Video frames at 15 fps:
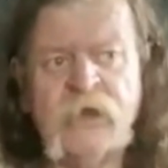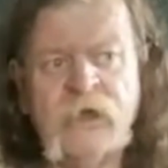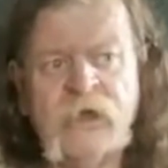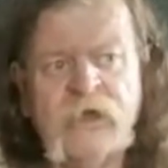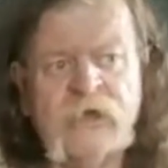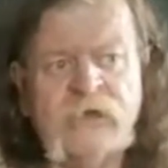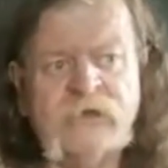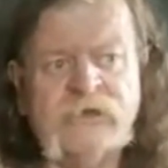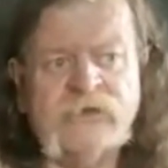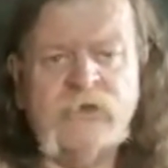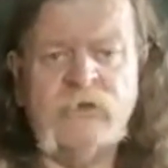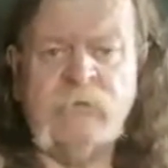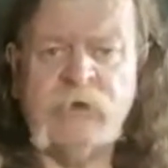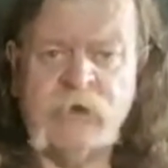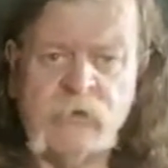uh, she could
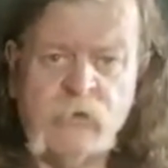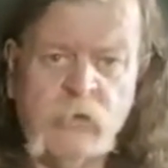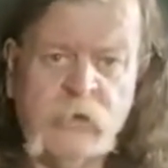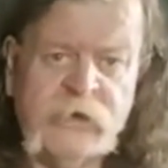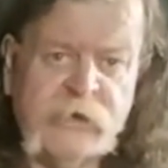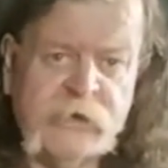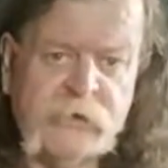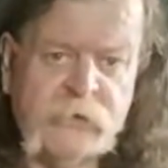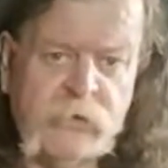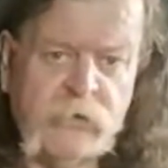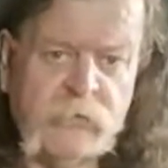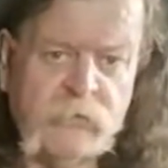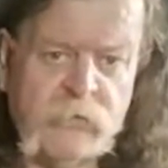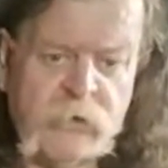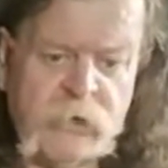have been a queen in her
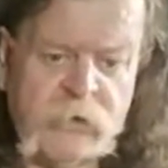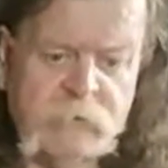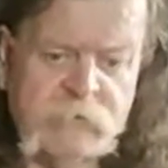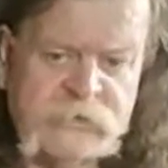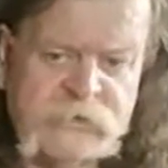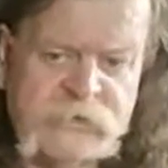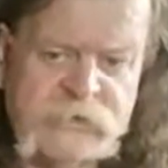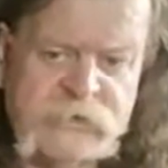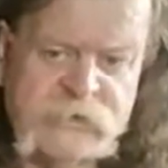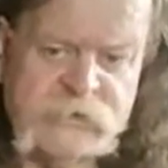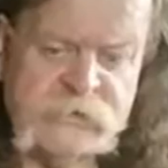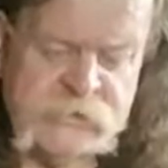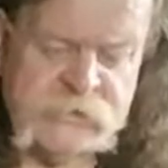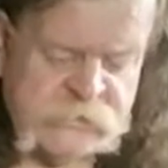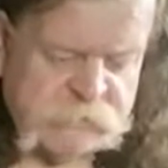own right, but she
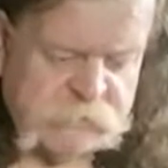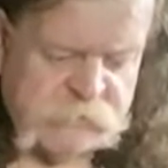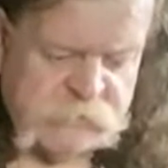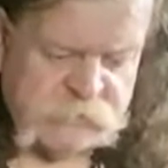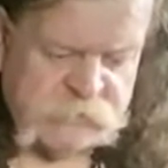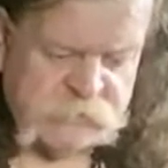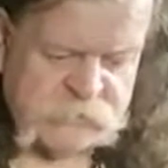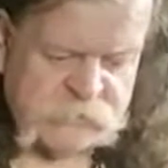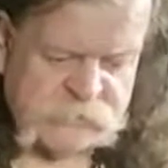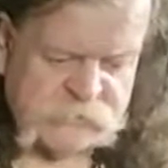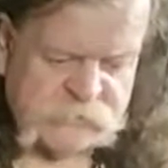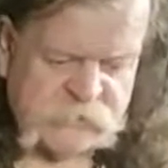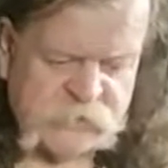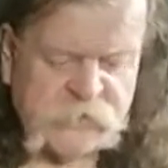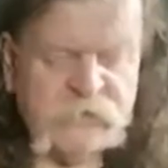didn't
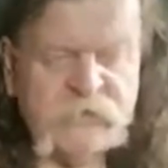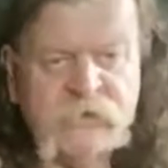because uh,